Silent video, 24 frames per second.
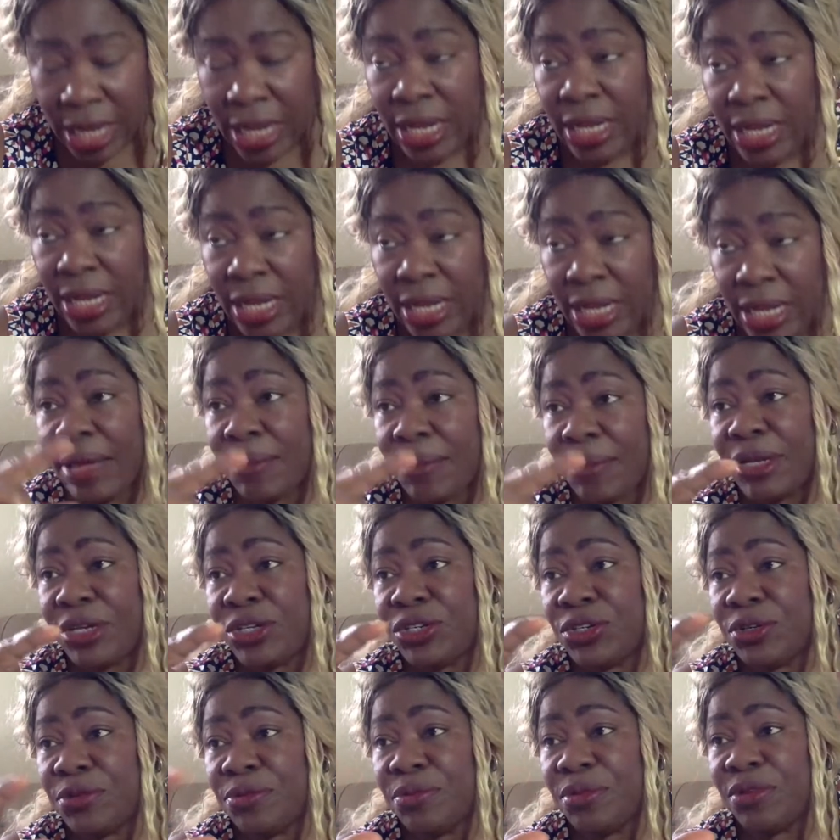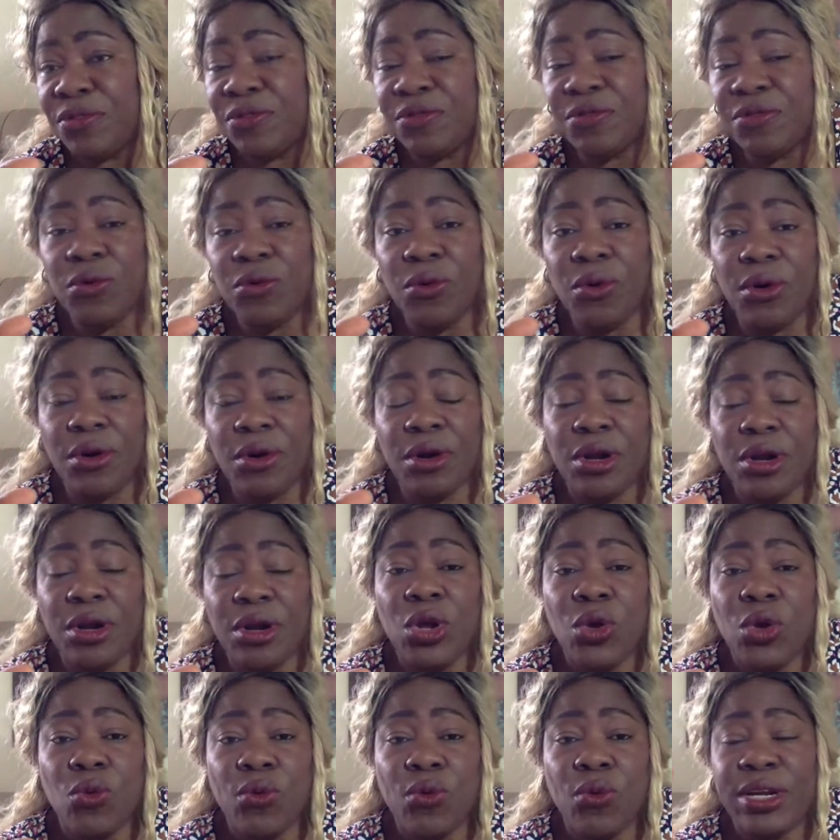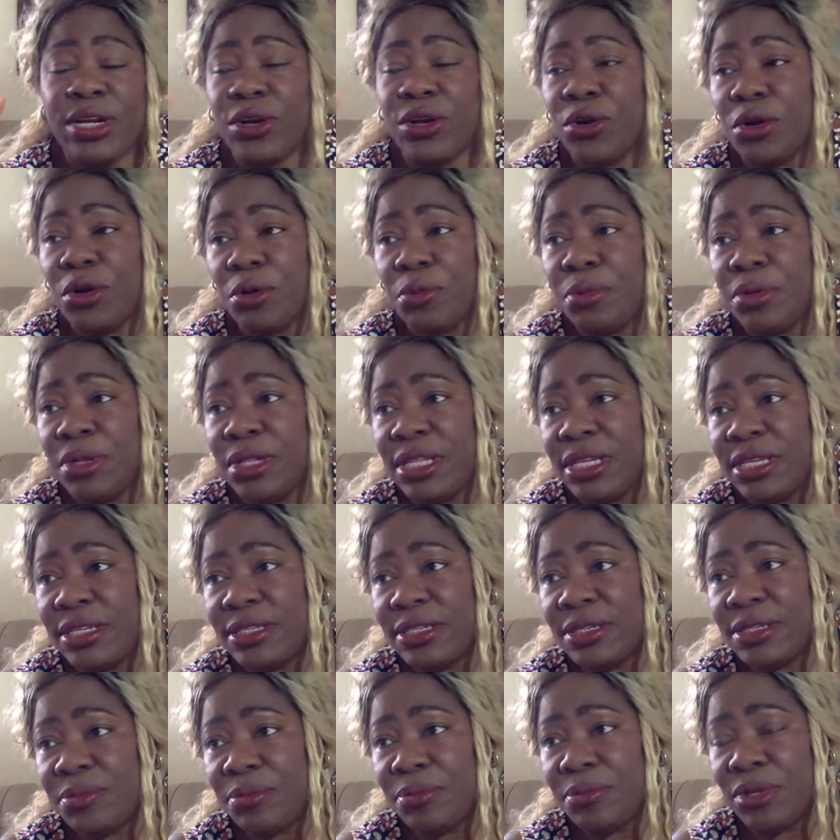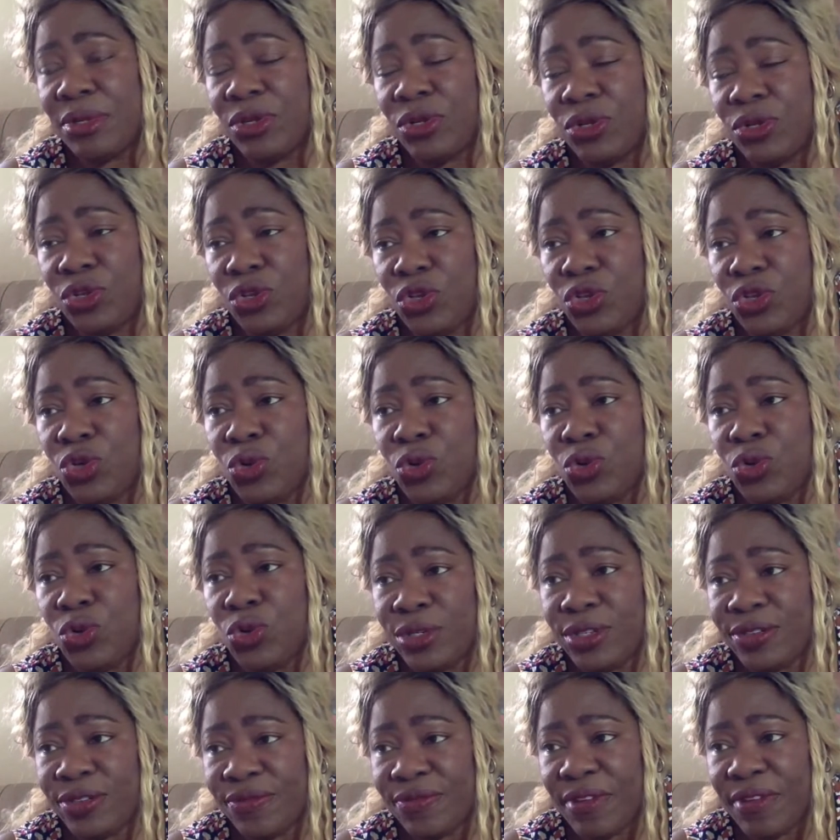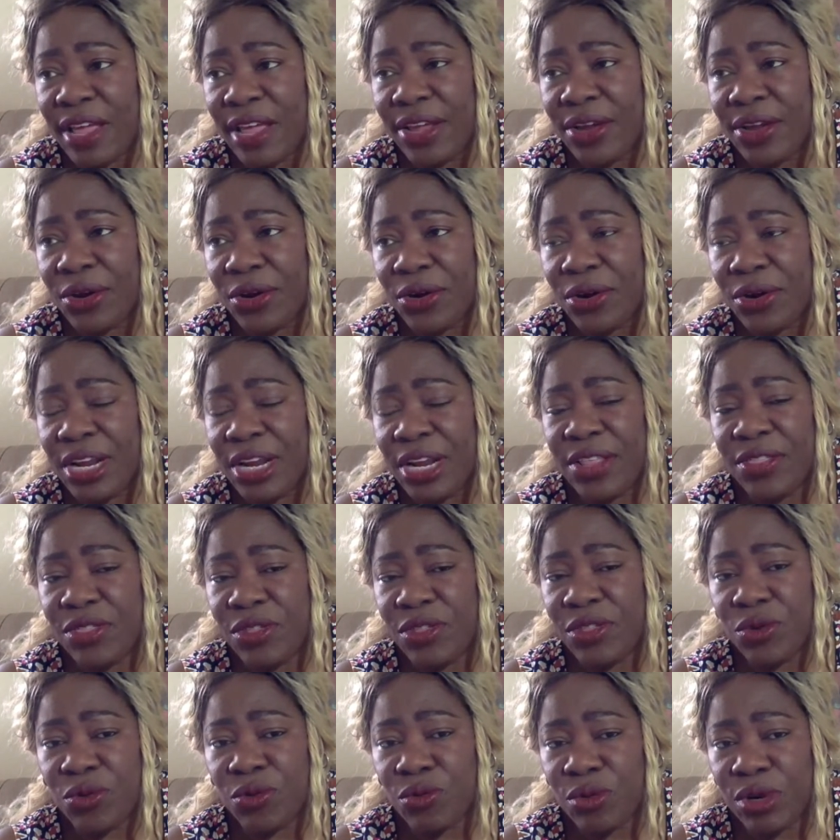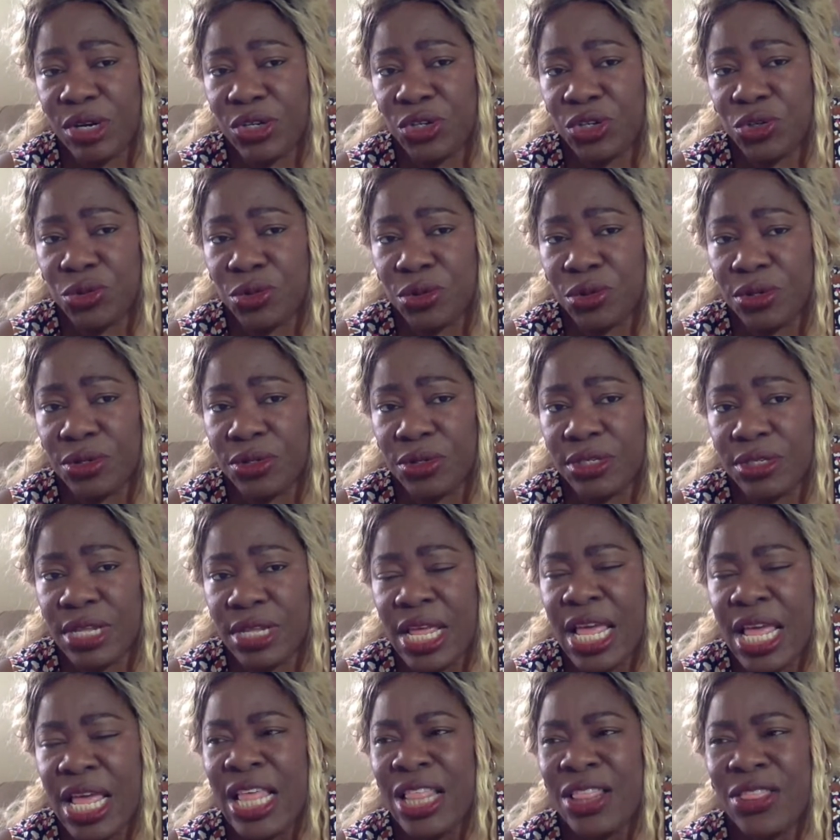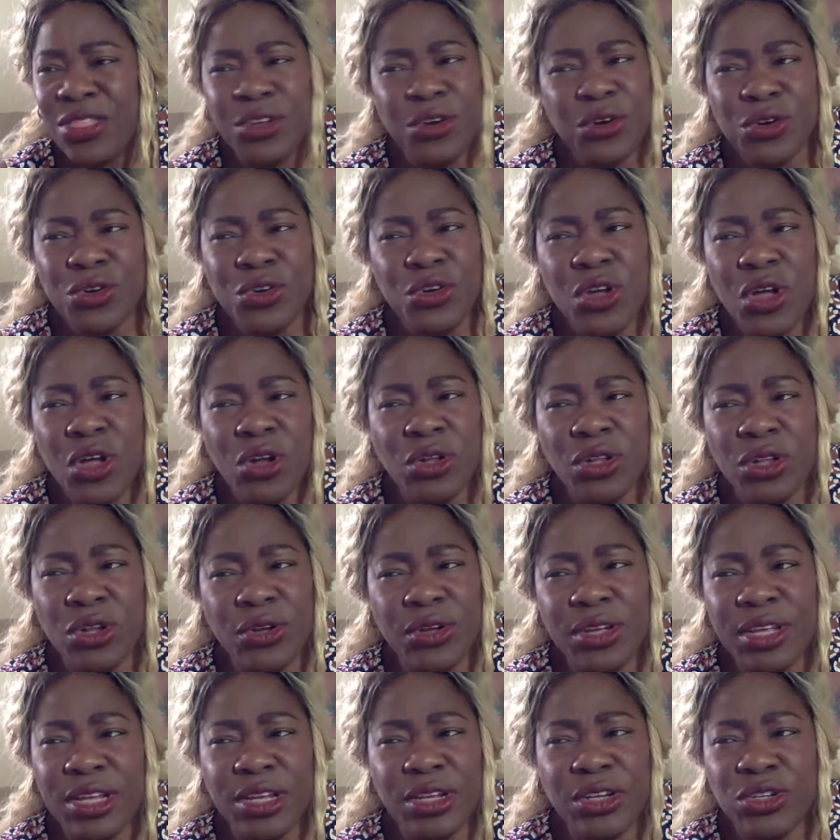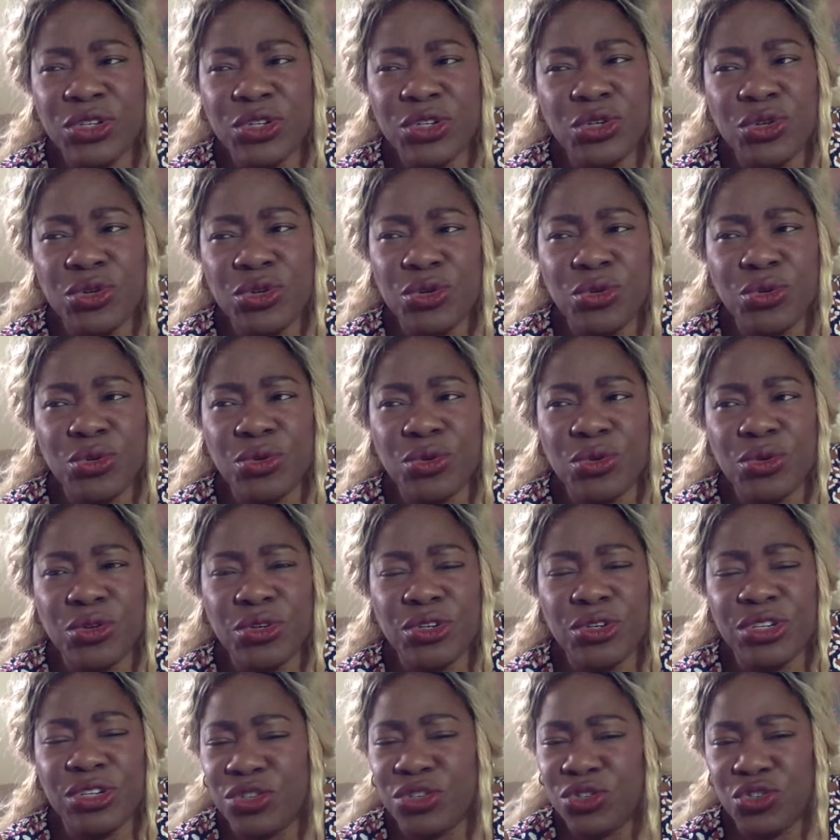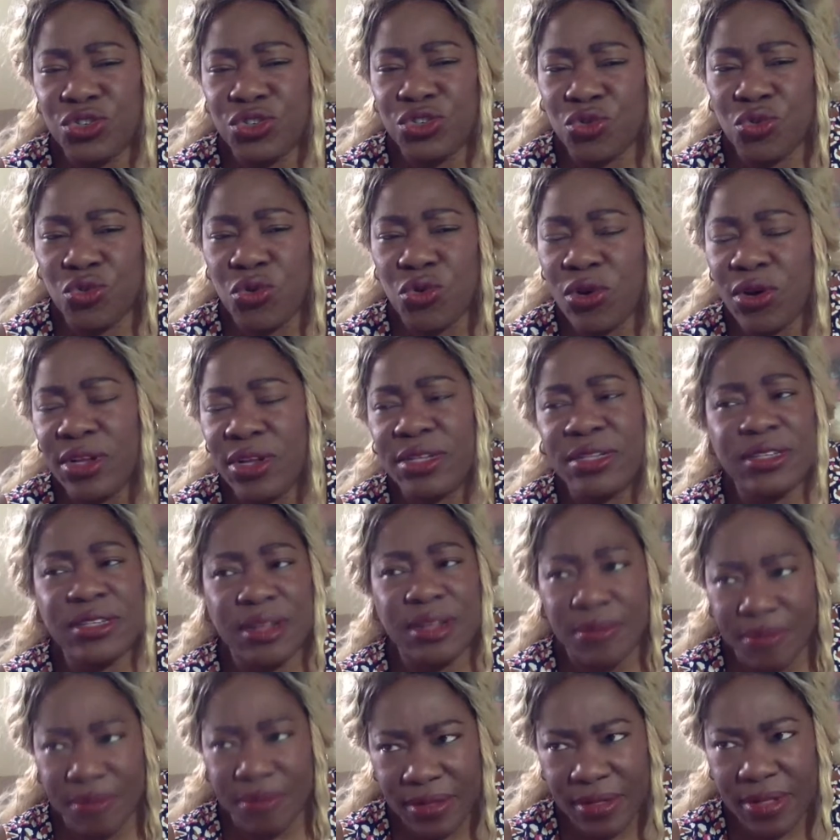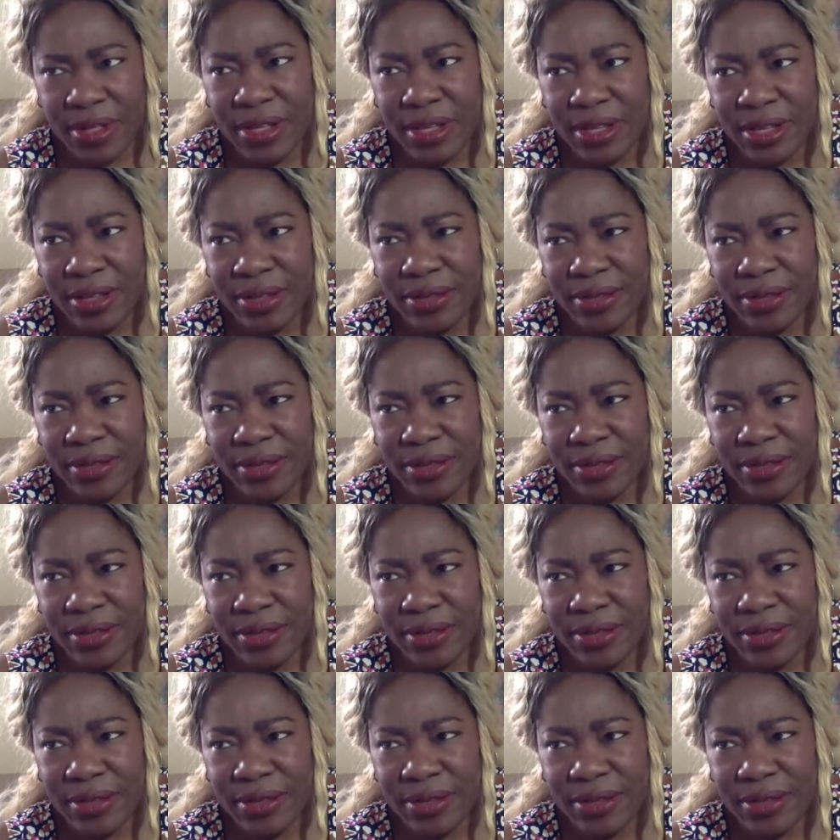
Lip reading: like I mentioned before, when herbalists use fire in their rituals, they're not looking to destroy something,